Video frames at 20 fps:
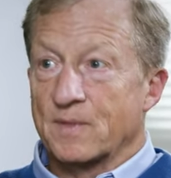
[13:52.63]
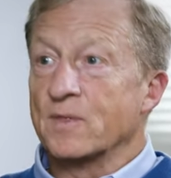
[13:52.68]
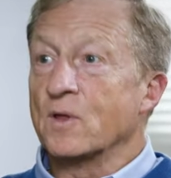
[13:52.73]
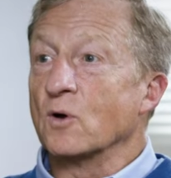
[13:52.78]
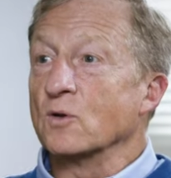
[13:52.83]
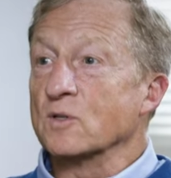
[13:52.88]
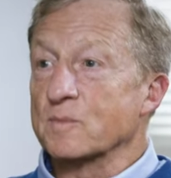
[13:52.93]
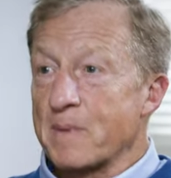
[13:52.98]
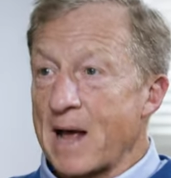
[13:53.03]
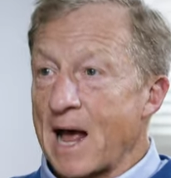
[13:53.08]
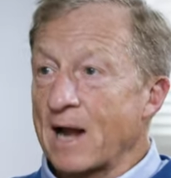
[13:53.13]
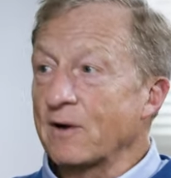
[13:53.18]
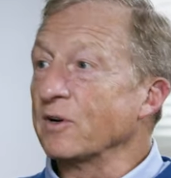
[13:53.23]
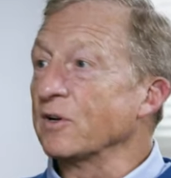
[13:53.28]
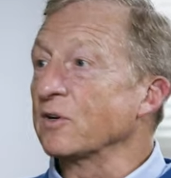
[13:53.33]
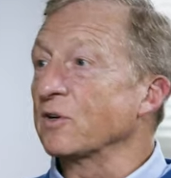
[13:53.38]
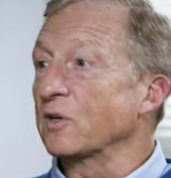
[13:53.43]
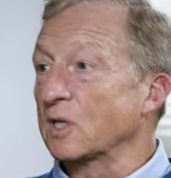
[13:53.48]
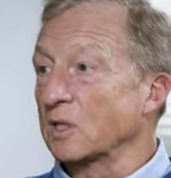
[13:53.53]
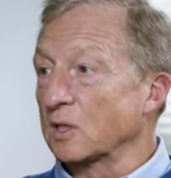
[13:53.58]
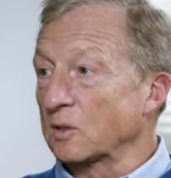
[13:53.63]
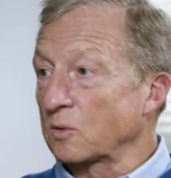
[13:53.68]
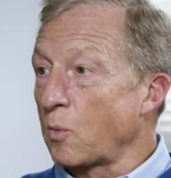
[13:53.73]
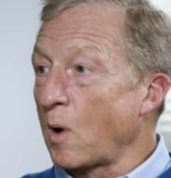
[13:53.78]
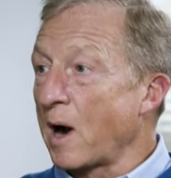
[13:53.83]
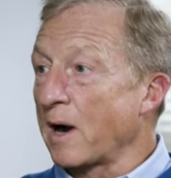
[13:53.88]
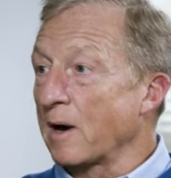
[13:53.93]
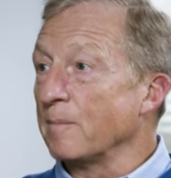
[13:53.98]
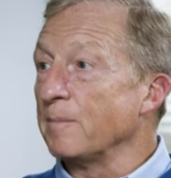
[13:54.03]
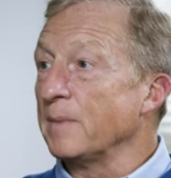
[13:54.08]
those batteries are going to
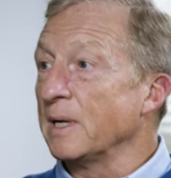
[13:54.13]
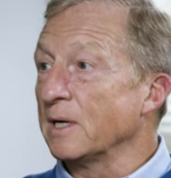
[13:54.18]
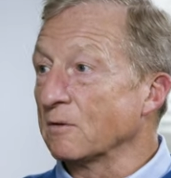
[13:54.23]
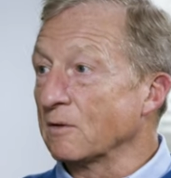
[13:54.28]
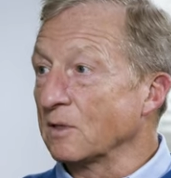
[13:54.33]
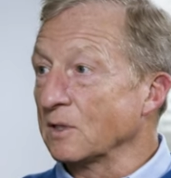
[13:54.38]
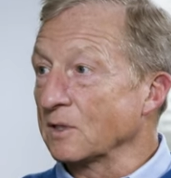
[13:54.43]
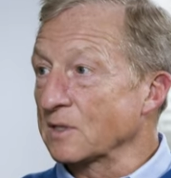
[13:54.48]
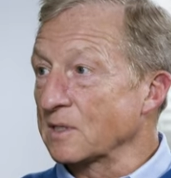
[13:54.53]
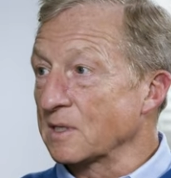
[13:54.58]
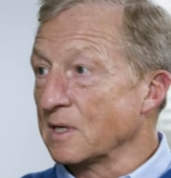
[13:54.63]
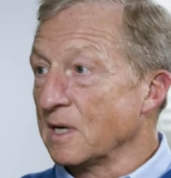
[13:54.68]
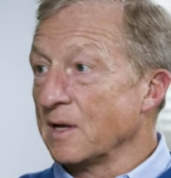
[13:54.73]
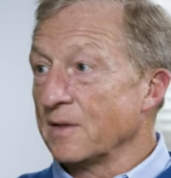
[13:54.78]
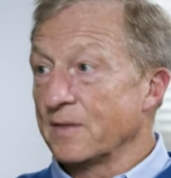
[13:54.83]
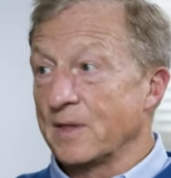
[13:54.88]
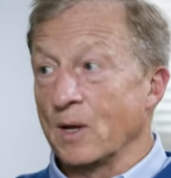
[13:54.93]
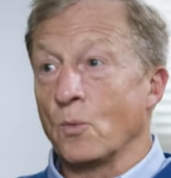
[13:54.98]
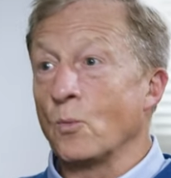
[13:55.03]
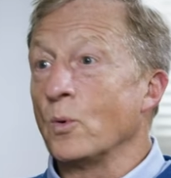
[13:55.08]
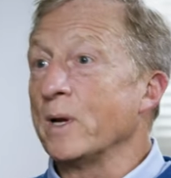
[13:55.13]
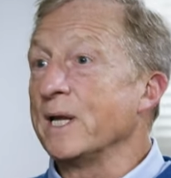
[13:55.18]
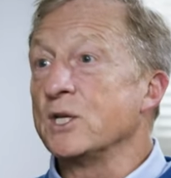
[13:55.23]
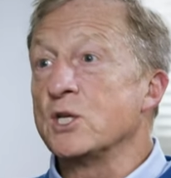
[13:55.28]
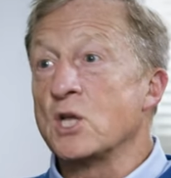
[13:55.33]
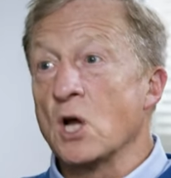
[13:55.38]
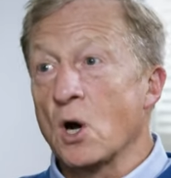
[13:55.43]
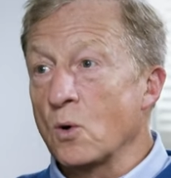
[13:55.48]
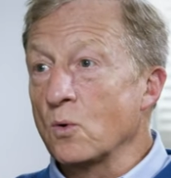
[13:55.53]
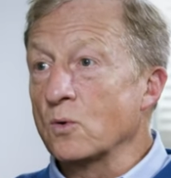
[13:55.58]
require minerals that we mm-hmm.
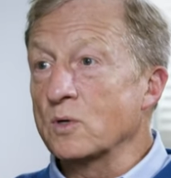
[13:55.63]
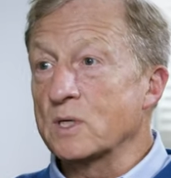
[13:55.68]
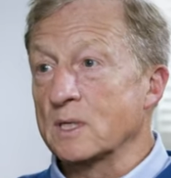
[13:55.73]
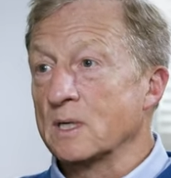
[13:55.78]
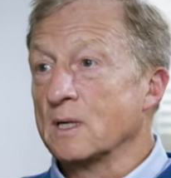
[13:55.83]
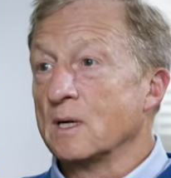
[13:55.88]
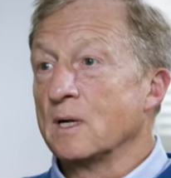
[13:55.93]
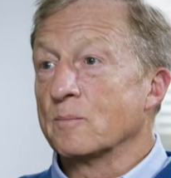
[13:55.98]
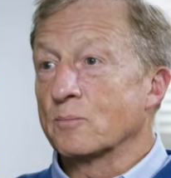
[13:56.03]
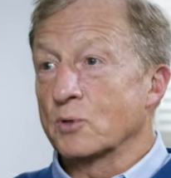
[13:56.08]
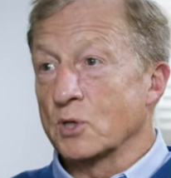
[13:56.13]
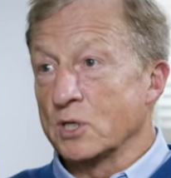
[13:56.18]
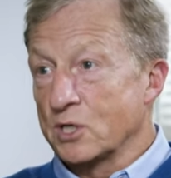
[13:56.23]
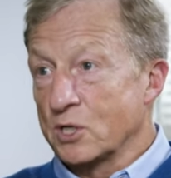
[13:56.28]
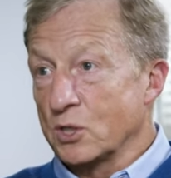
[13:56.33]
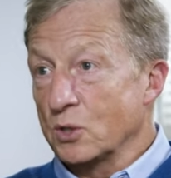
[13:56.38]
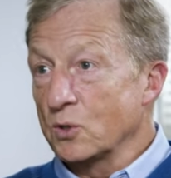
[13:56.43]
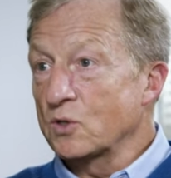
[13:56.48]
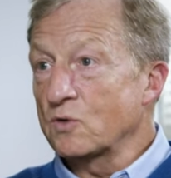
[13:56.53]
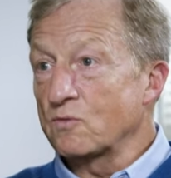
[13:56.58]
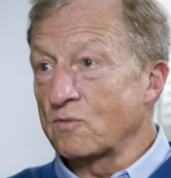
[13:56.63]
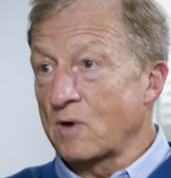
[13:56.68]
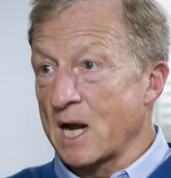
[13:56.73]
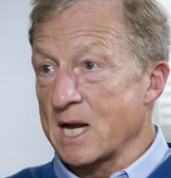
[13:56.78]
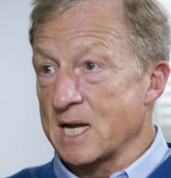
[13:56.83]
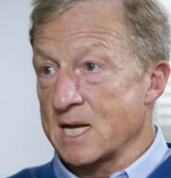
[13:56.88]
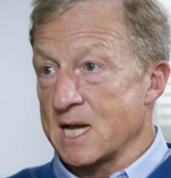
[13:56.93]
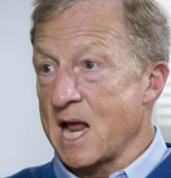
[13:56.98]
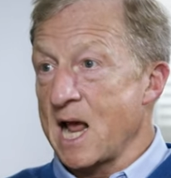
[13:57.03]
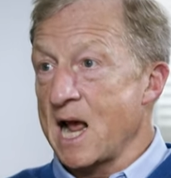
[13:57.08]
don't produce
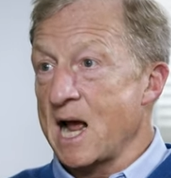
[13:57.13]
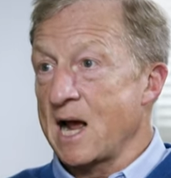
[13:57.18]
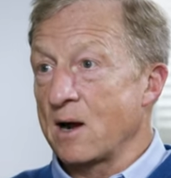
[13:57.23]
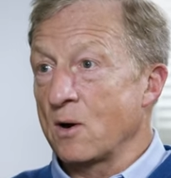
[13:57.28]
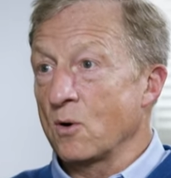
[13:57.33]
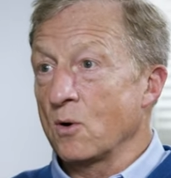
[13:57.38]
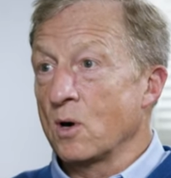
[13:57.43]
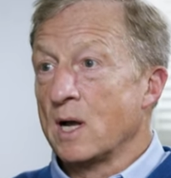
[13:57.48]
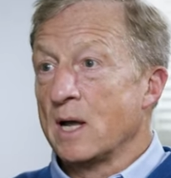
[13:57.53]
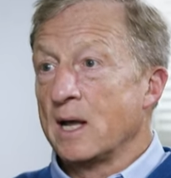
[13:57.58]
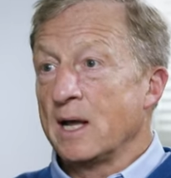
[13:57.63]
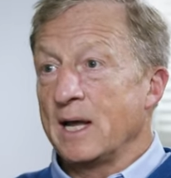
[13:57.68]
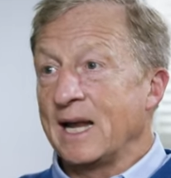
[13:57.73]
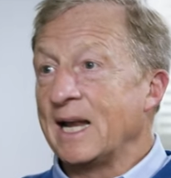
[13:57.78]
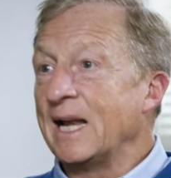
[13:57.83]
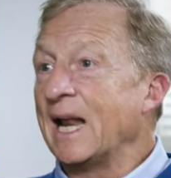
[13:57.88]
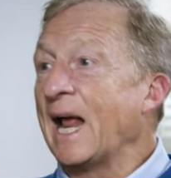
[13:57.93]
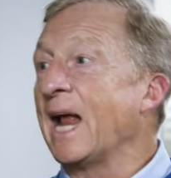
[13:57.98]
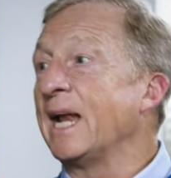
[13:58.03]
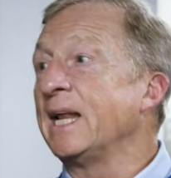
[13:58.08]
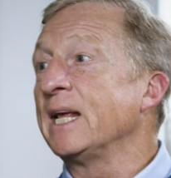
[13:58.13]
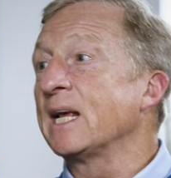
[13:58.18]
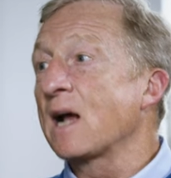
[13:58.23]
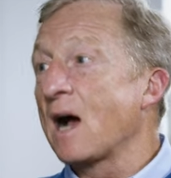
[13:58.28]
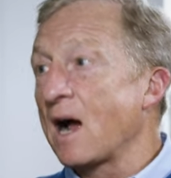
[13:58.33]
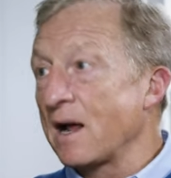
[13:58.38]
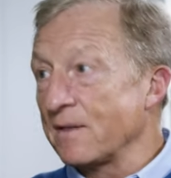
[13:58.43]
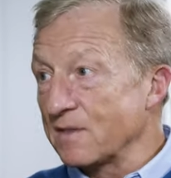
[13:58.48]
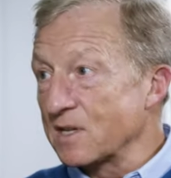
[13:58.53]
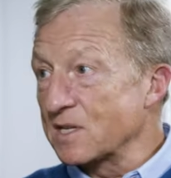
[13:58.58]
right now in any
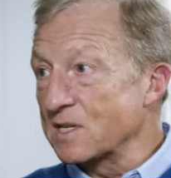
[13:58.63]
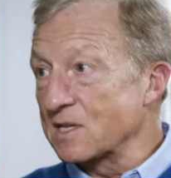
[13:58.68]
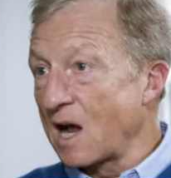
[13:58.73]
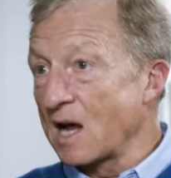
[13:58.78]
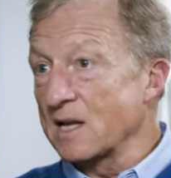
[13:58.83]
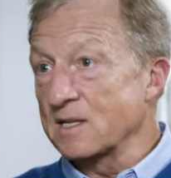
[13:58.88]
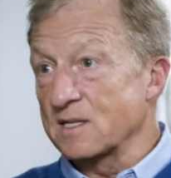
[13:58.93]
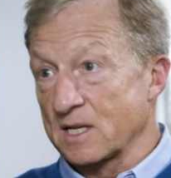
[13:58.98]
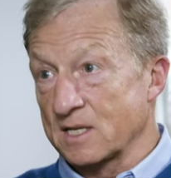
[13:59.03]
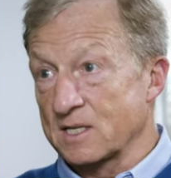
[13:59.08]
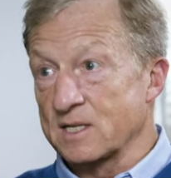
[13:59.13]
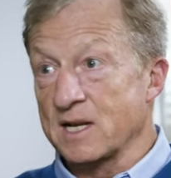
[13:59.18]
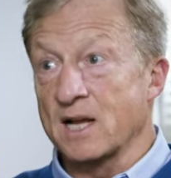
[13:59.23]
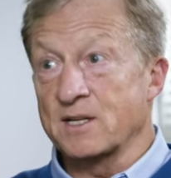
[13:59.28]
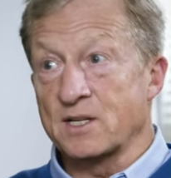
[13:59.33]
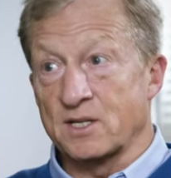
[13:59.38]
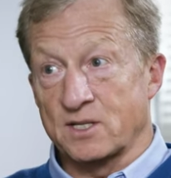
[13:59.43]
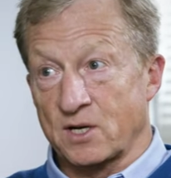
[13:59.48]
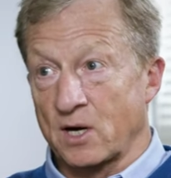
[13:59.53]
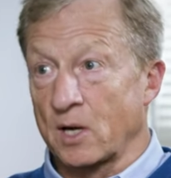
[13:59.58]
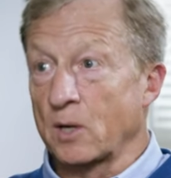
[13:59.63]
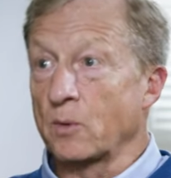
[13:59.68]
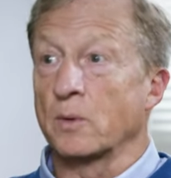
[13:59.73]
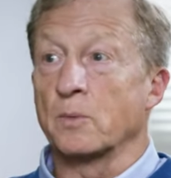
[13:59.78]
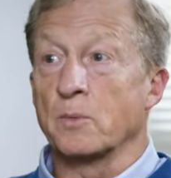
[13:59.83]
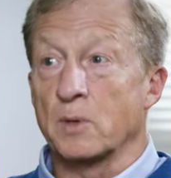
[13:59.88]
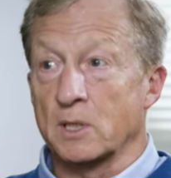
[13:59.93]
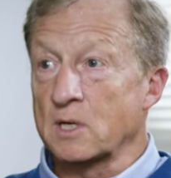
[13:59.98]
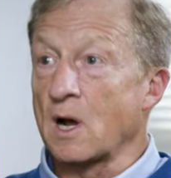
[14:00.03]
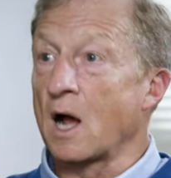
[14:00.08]
kind the size that's necessary
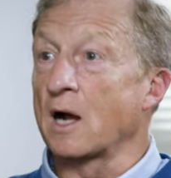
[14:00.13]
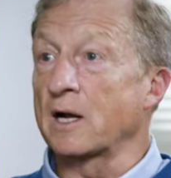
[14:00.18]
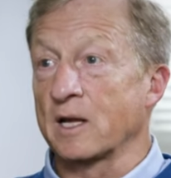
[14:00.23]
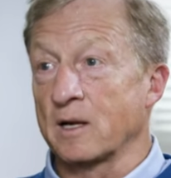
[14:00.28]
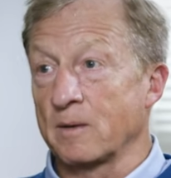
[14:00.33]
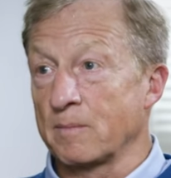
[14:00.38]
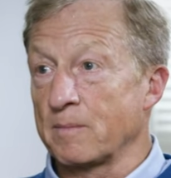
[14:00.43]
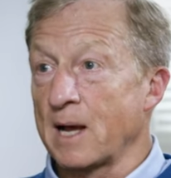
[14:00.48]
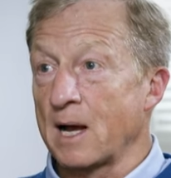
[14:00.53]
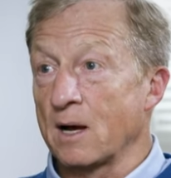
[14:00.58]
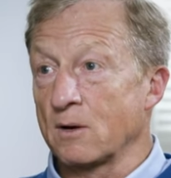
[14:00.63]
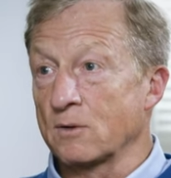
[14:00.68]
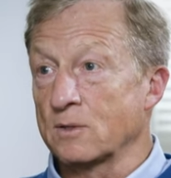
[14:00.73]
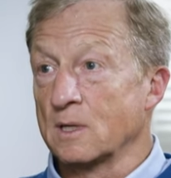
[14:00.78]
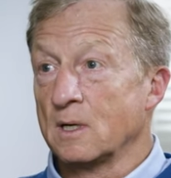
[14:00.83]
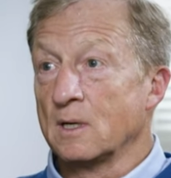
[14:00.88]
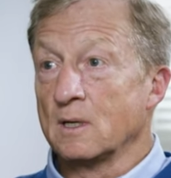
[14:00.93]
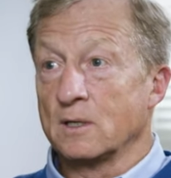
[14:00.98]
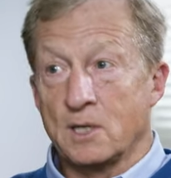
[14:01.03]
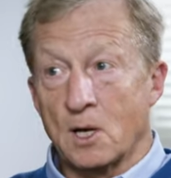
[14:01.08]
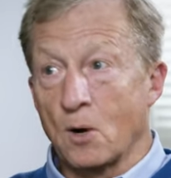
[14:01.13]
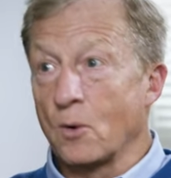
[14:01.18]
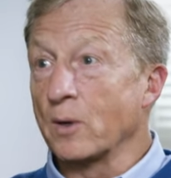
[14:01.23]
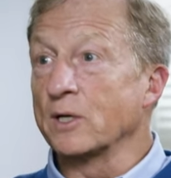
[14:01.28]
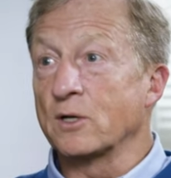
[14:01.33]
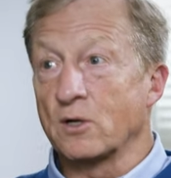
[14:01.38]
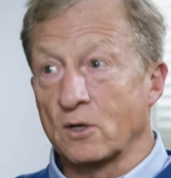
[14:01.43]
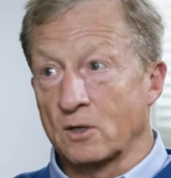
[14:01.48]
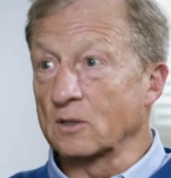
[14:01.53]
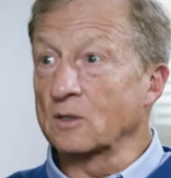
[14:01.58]
when we're talking about no
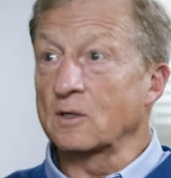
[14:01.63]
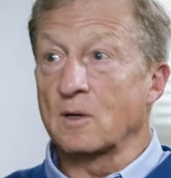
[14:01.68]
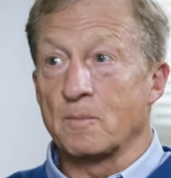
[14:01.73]
internal